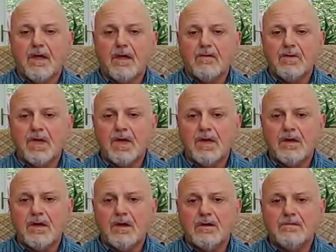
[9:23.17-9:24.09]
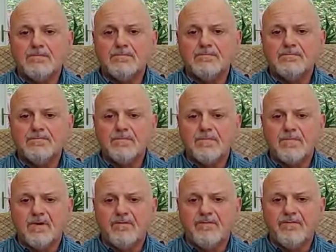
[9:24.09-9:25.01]
Okay, um,
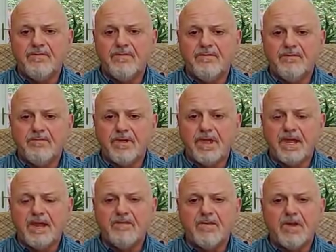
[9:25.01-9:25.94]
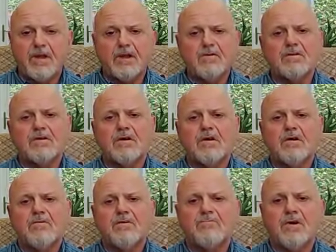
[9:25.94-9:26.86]
I'm getting very close to
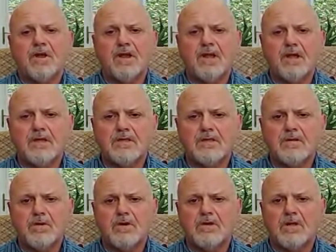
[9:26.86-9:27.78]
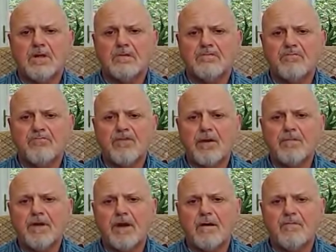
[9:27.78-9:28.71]
overrunning here, so I'll, I'll, wrap
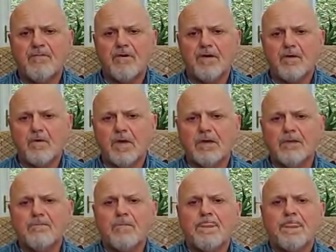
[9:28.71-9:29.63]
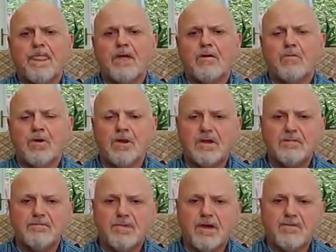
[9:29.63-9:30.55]
it up very quick. Want to
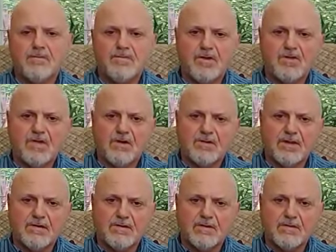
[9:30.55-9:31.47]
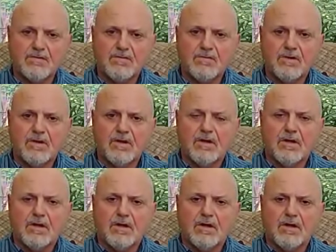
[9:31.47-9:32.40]
have a big shout out to
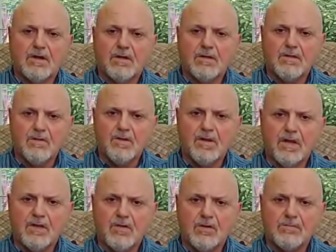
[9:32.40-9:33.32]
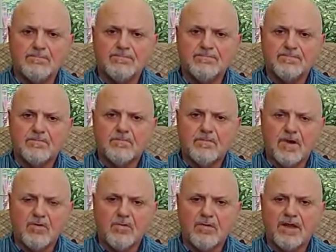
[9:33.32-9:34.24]
uh, UK column
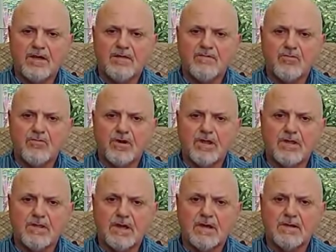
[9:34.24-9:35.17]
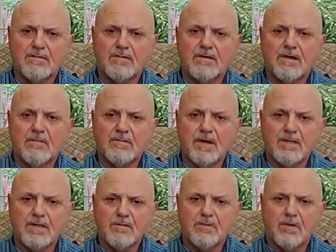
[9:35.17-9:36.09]
Michael Black. I've already said
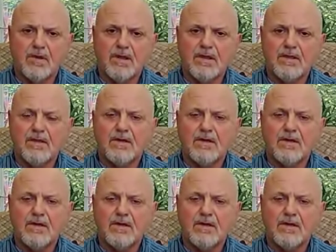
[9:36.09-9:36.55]
amazing Polly,